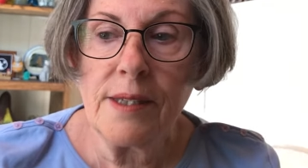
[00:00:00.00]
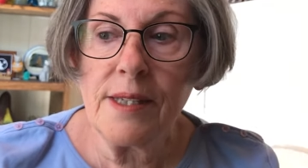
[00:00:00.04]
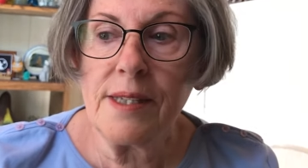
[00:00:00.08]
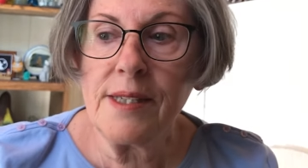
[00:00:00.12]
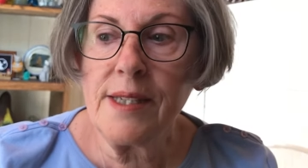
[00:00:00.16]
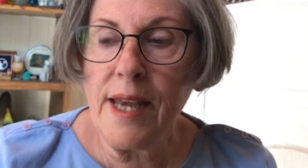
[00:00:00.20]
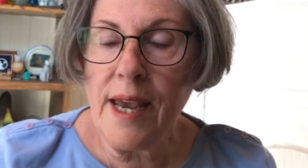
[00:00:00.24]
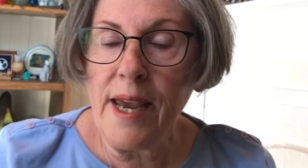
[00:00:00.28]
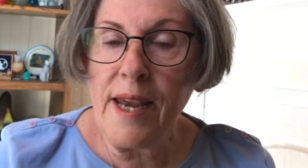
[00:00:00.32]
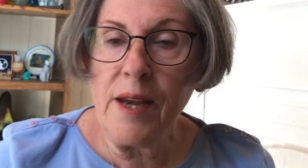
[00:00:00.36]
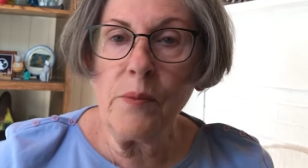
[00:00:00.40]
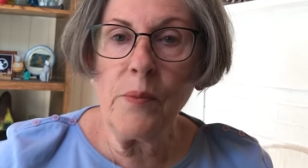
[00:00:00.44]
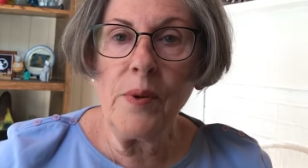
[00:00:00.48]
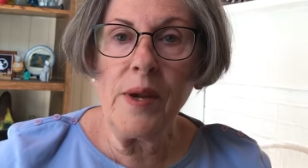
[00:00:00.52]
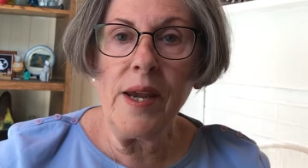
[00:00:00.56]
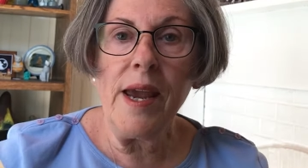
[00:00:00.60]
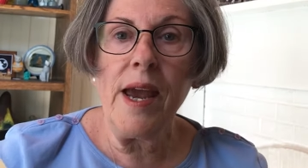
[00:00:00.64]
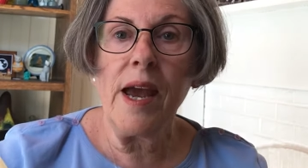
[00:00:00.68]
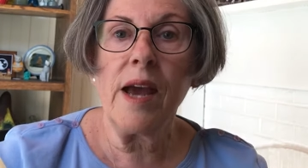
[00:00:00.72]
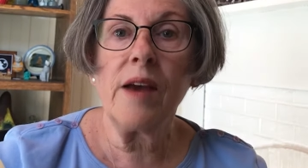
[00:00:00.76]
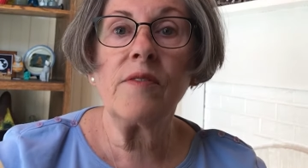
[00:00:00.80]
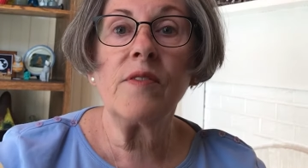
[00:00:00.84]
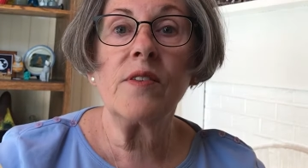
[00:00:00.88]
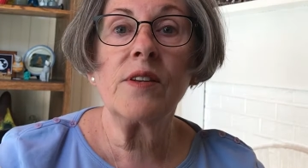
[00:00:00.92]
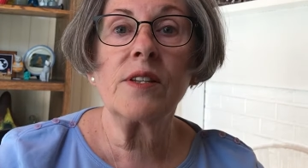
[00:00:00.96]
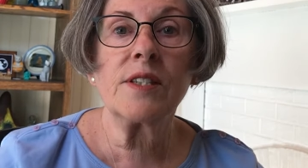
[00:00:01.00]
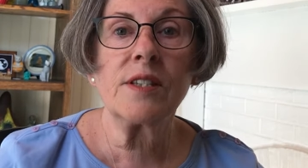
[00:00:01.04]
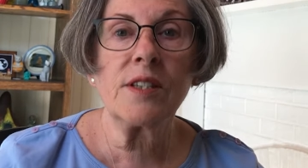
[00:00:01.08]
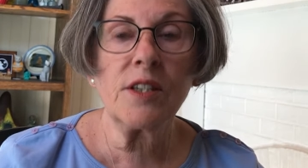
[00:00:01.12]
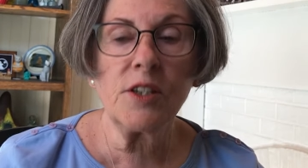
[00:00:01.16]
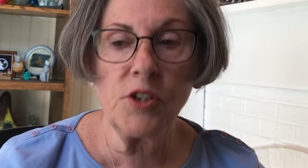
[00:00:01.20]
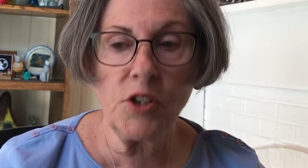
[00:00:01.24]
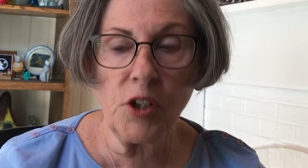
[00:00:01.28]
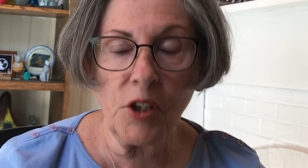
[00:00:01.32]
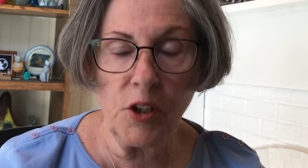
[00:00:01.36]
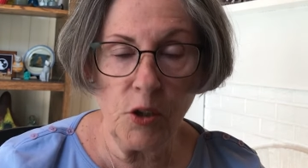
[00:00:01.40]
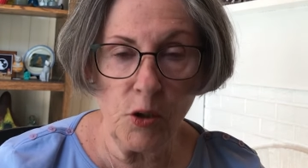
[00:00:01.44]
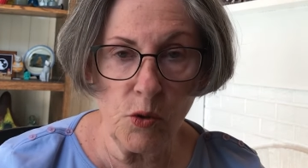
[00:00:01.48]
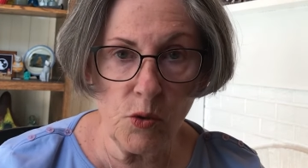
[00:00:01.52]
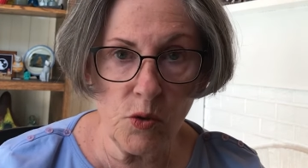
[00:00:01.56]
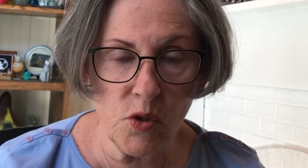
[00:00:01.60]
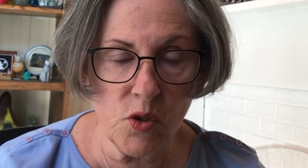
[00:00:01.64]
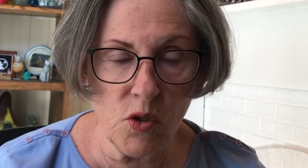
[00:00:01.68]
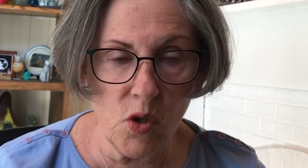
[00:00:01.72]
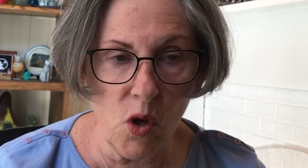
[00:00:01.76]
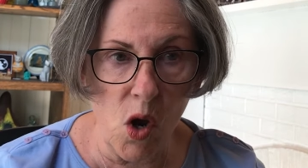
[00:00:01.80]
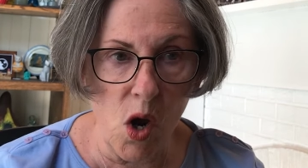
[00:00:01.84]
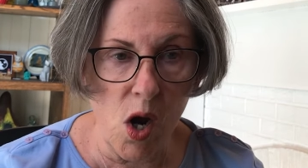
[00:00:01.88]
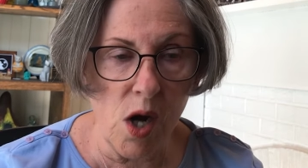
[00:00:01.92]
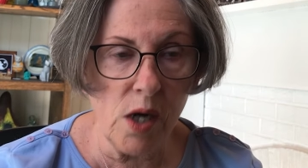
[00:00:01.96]
Today we have such a cute
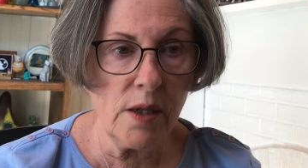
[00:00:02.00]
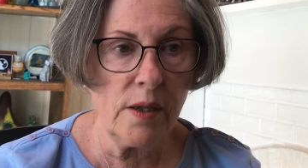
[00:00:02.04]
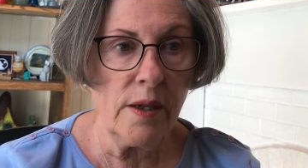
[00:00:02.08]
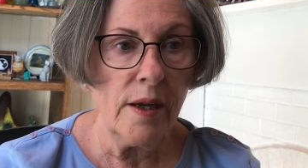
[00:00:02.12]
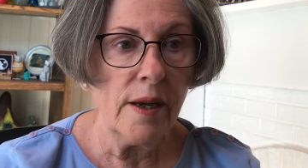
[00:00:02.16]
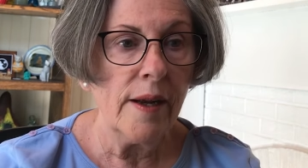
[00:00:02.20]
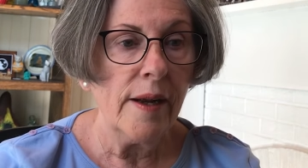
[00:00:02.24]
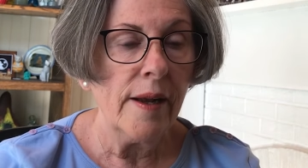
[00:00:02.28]
song.